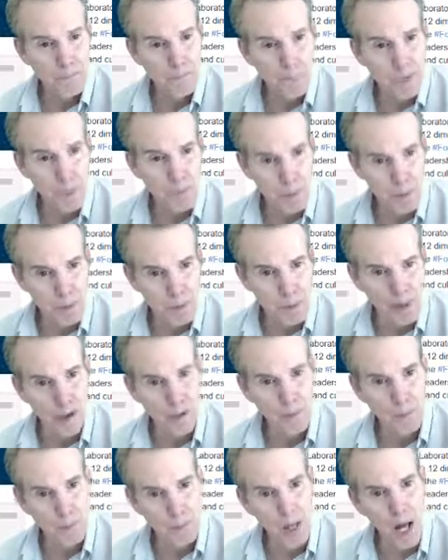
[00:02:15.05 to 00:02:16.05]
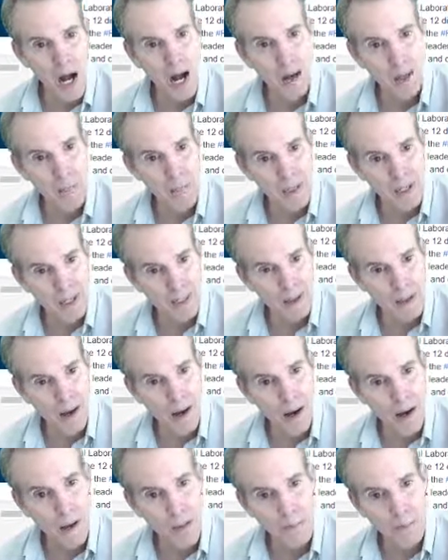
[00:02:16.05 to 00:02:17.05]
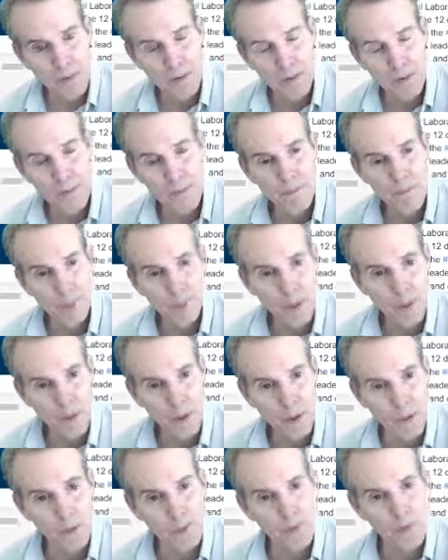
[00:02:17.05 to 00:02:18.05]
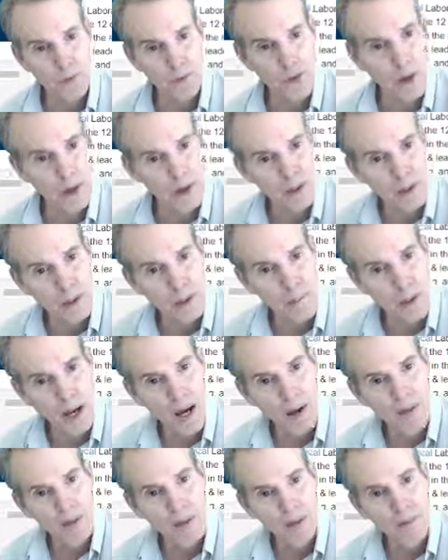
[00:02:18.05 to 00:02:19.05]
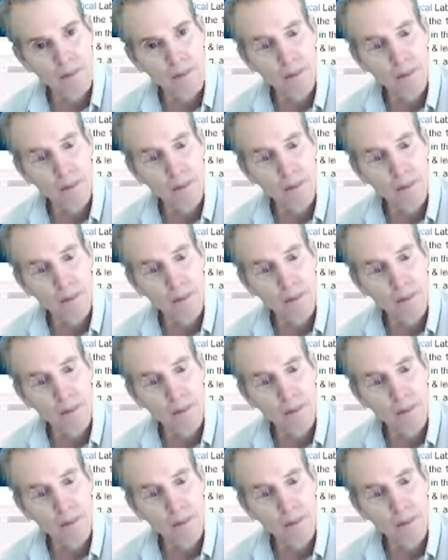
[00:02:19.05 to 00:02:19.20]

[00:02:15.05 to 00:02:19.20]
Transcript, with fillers: They've been around the block many times. They know what they're talking about.